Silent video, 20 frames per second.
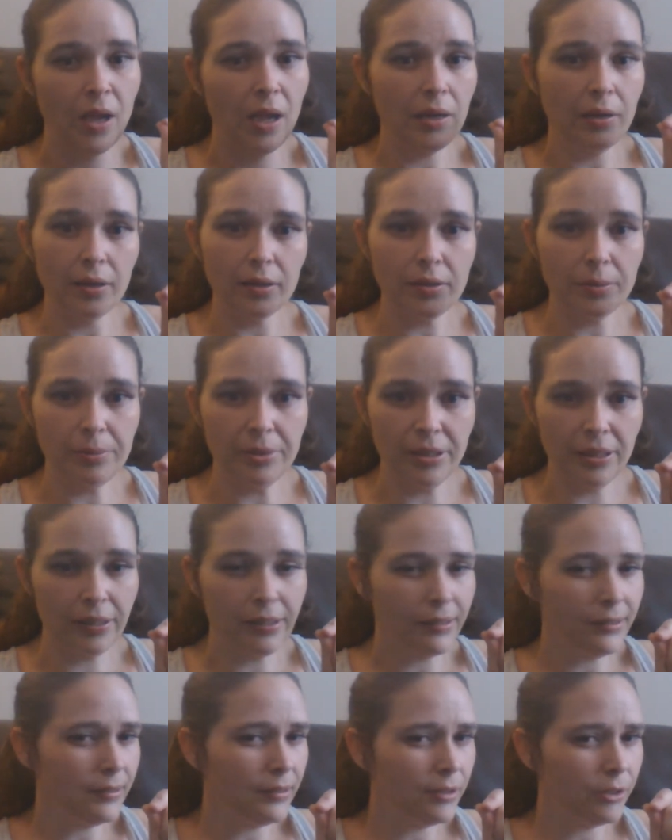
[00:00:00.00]
Not to be
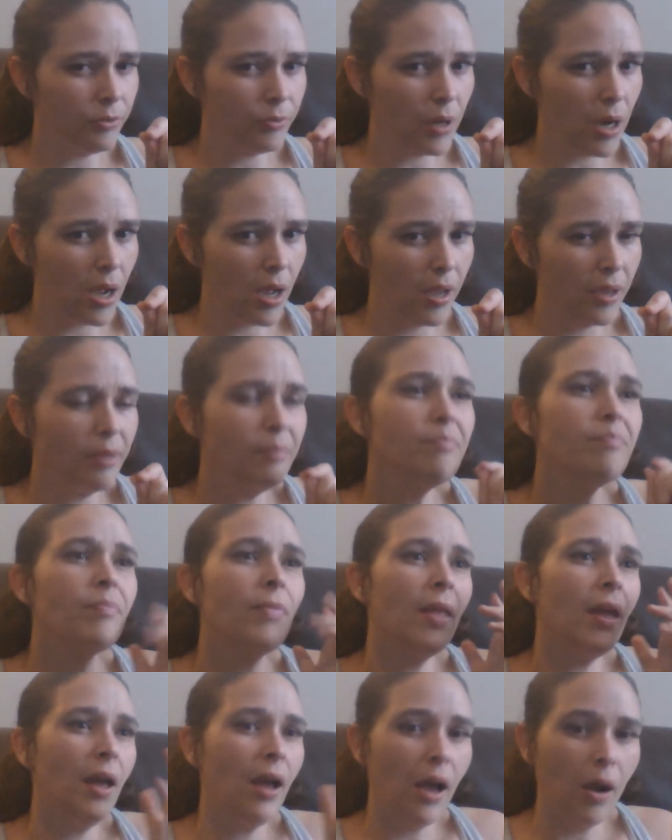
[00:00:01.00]
like, is this rye?
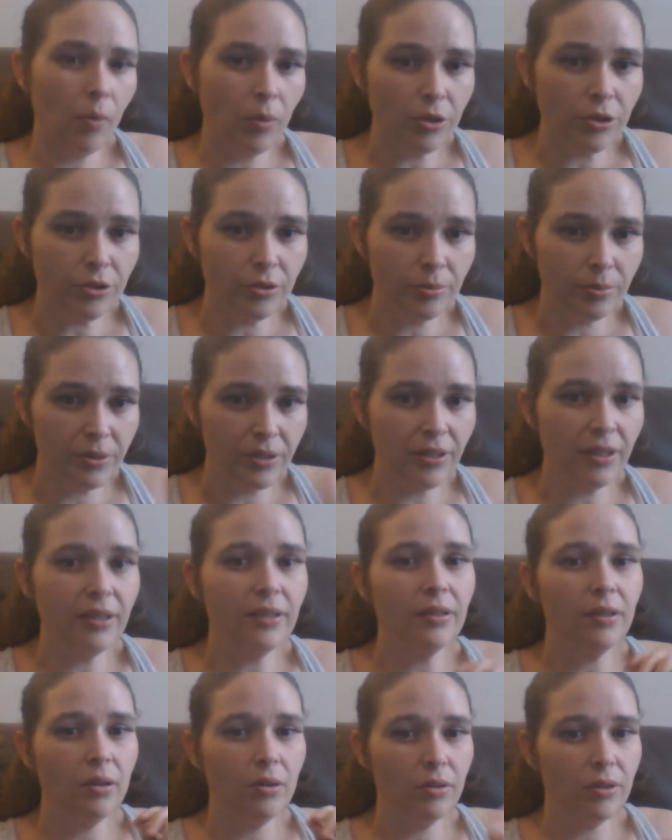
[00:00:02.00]
I want you to be
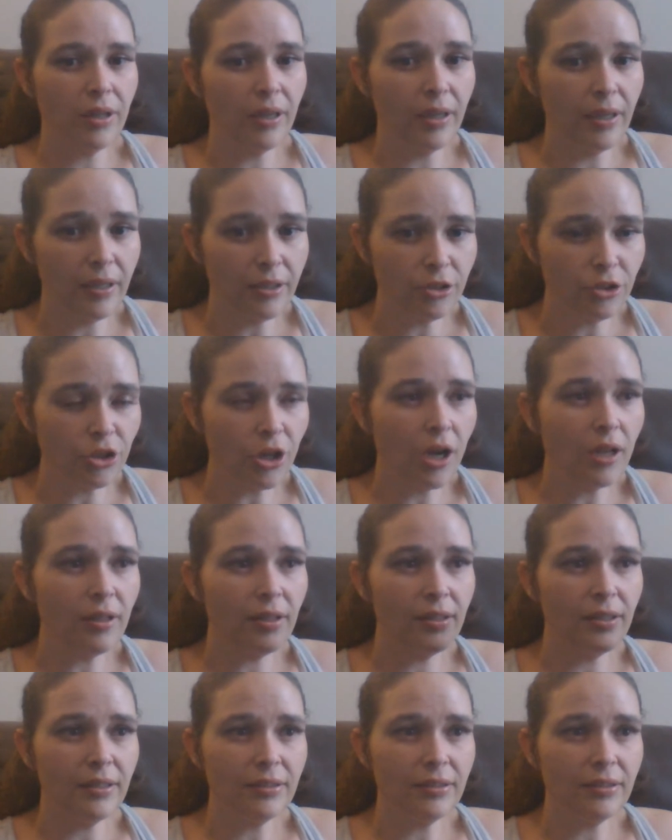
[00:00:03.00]
like, okay, it's chocolate.